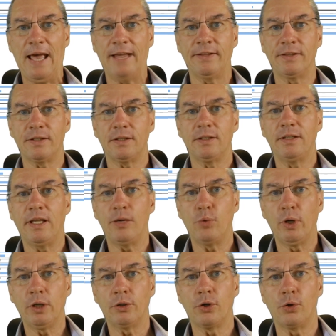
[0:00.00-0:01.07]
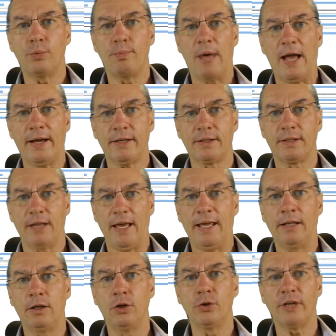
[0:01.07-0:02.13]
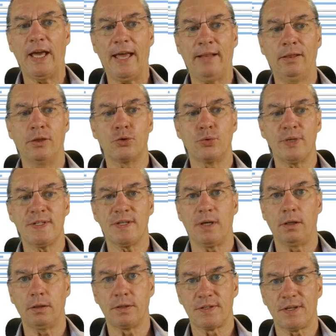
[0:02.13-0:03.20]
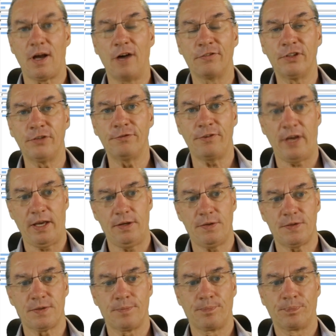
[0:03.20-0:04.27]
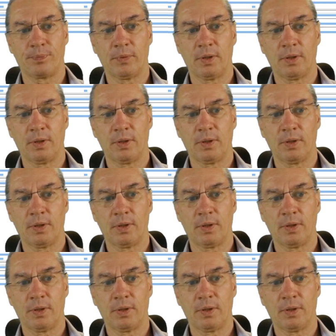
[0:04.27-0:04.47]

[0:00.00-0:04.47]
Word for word: and they will go back and look at the results of the phase.